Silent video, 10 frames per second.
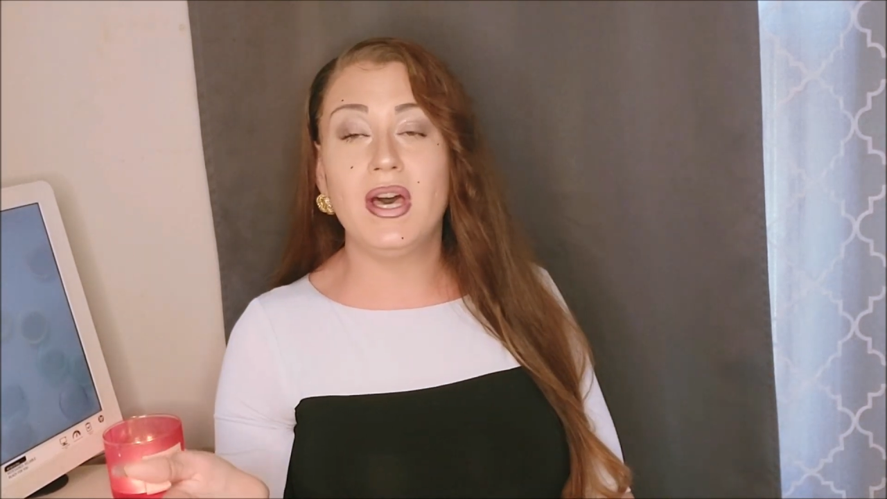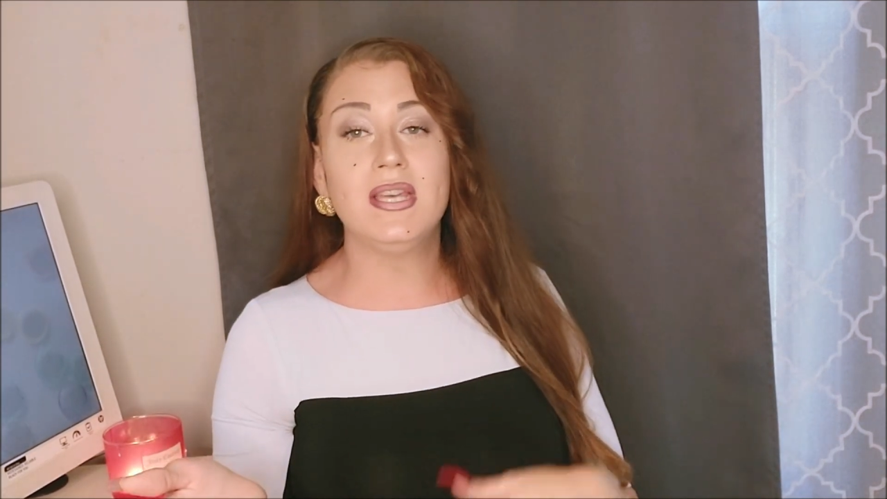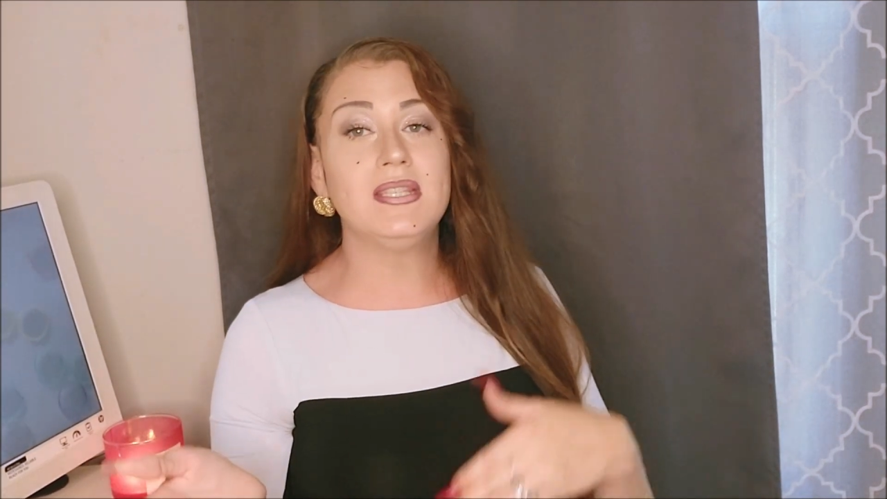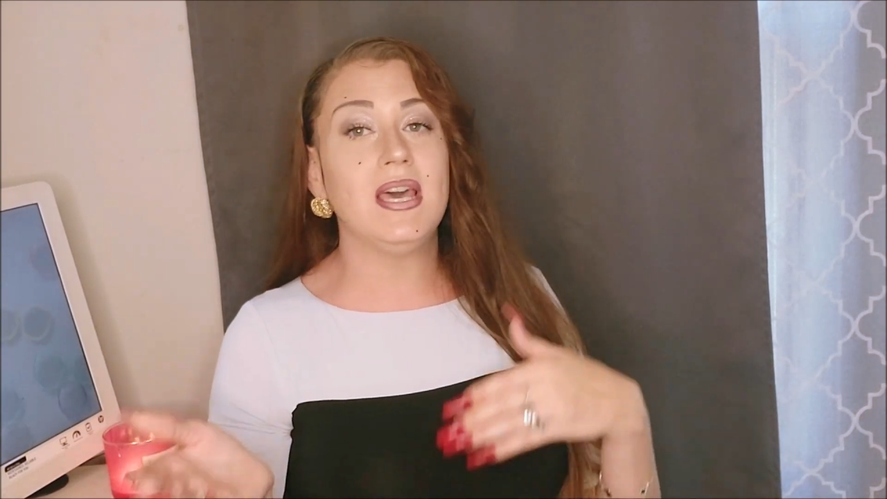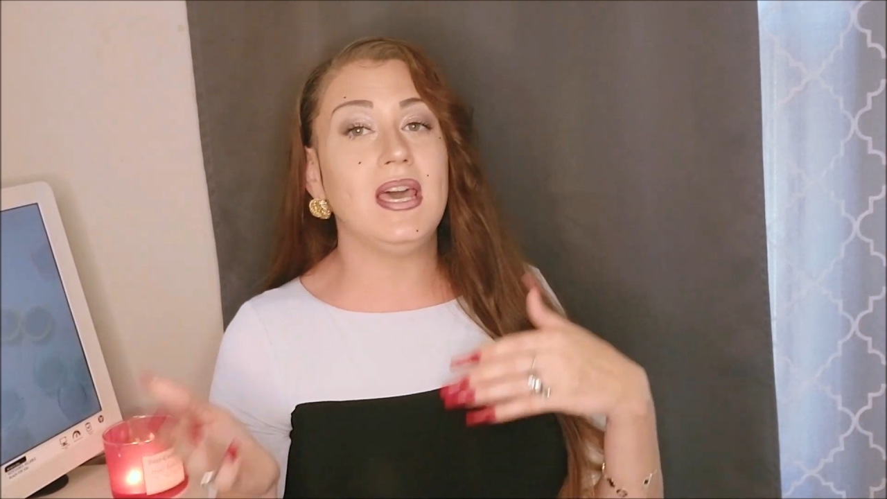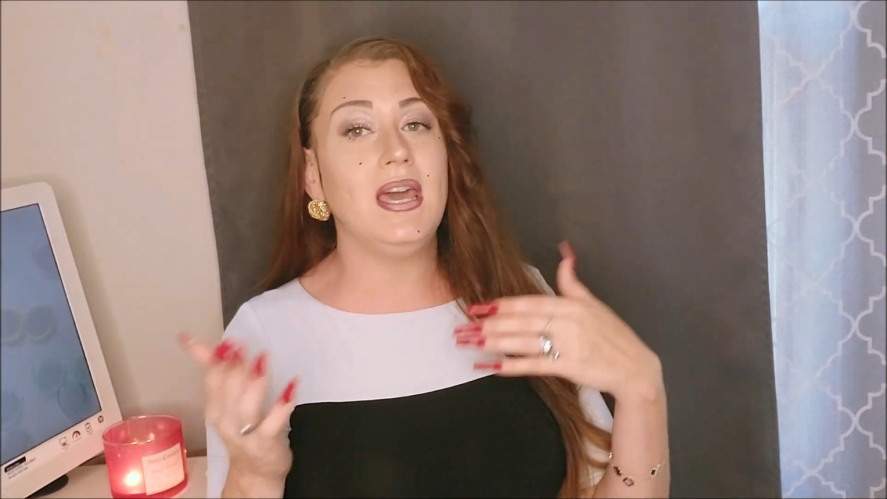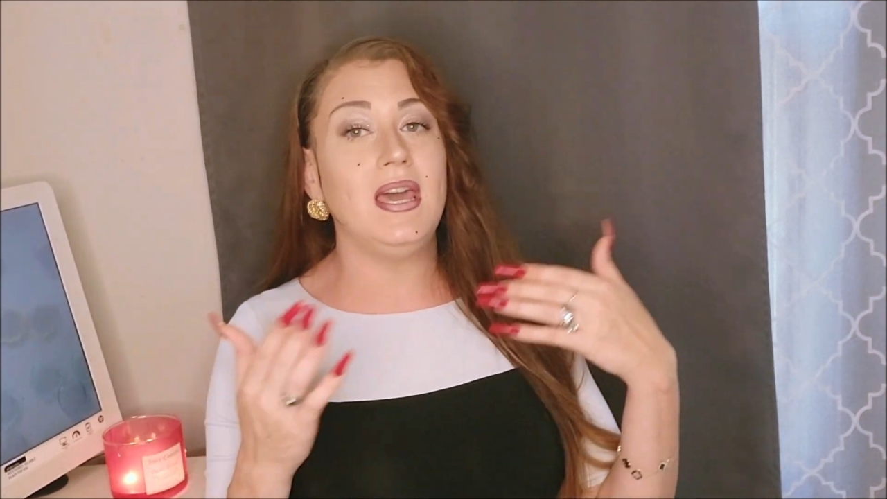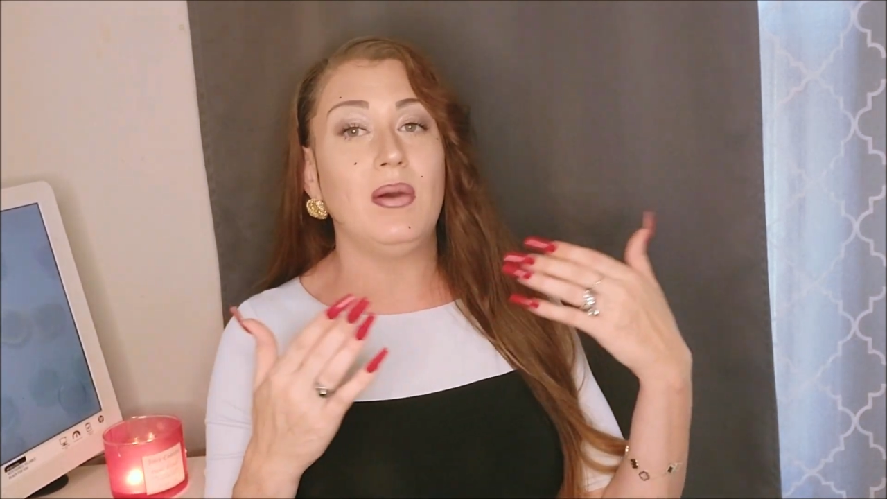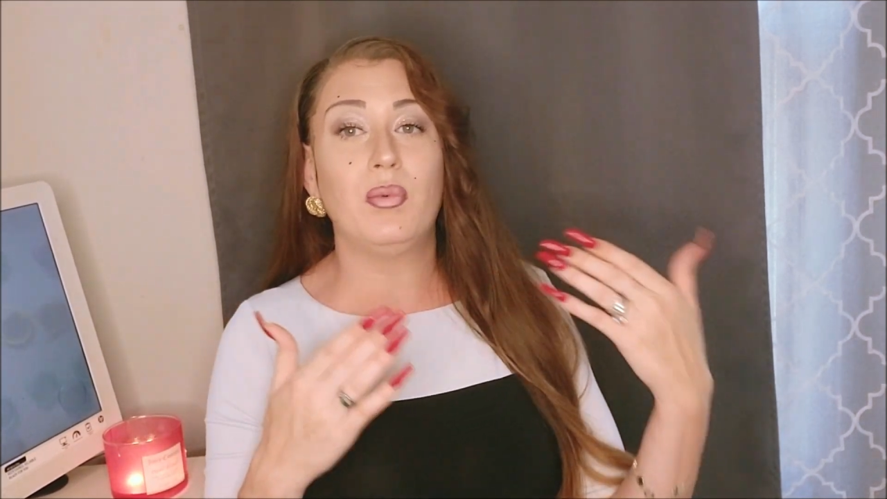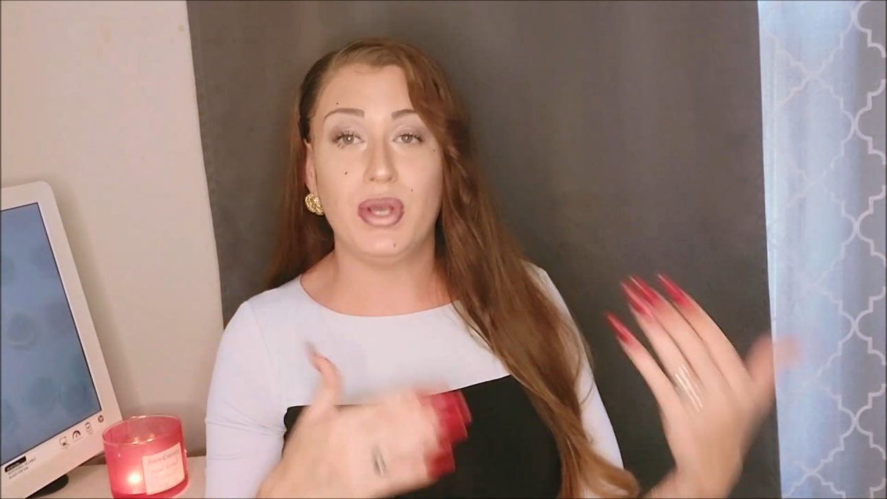was
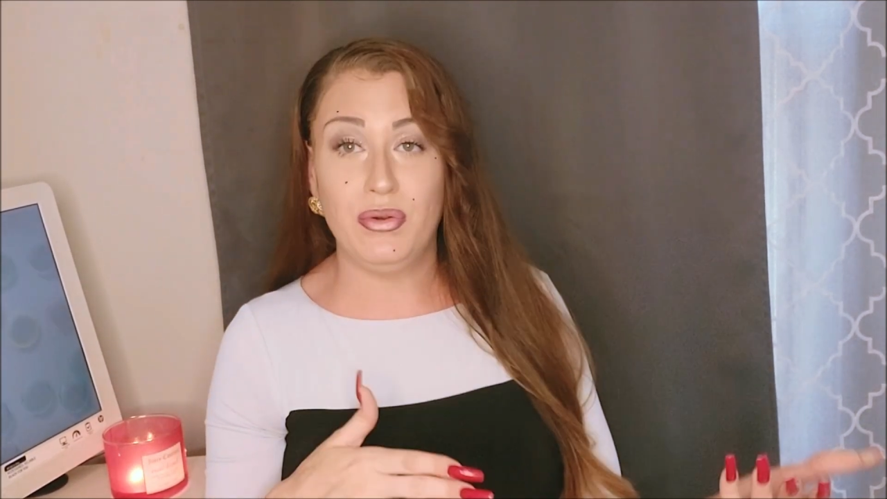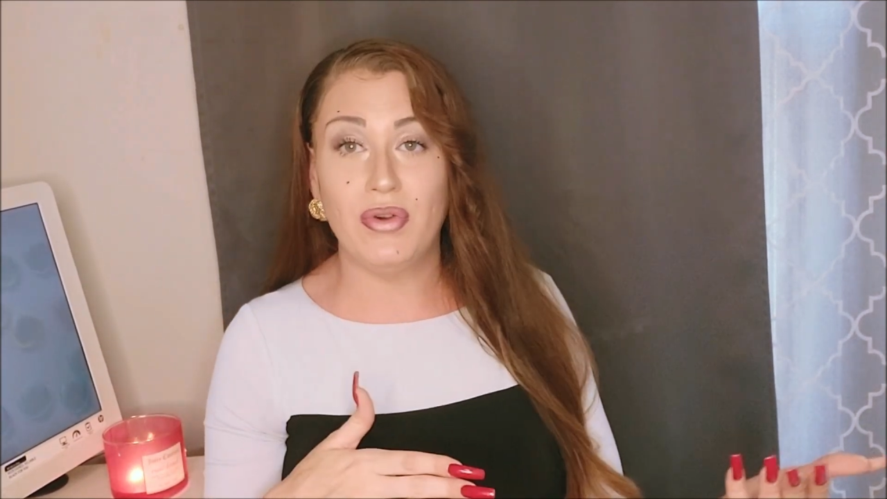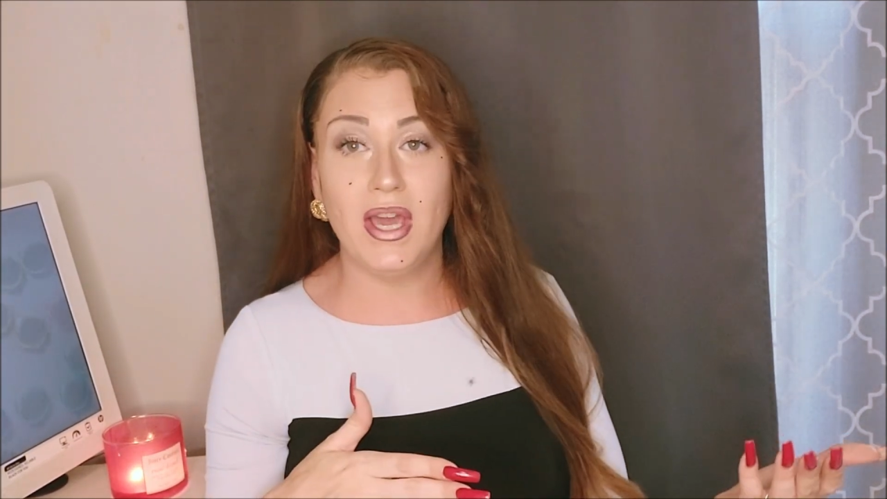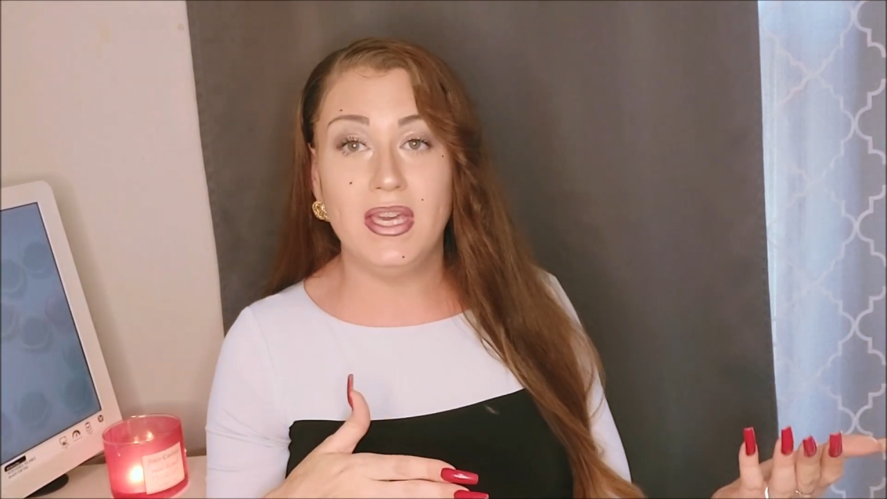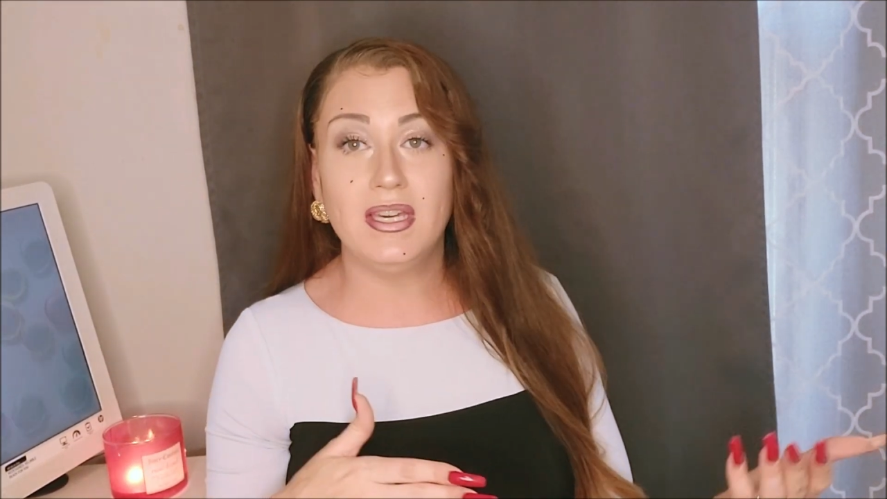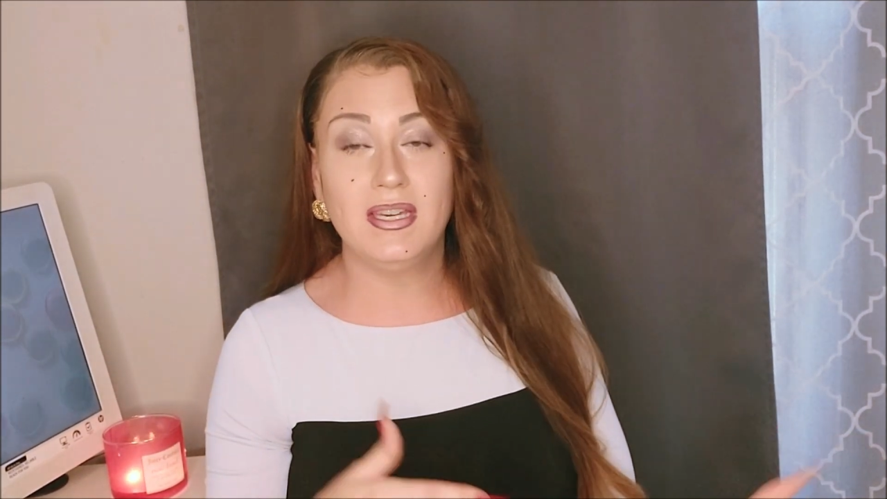and were you right?